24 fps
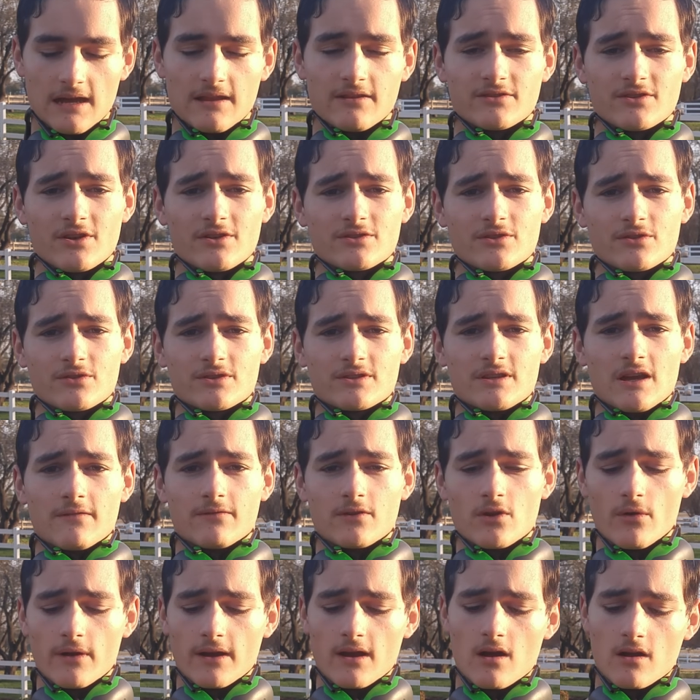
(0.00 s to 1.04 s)
And there's also
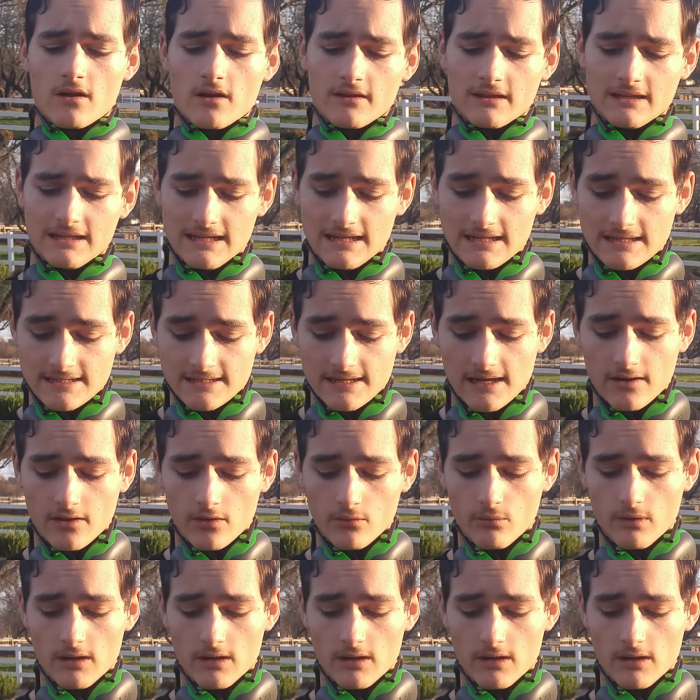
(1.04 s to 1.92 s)
stuff going on on the inside of the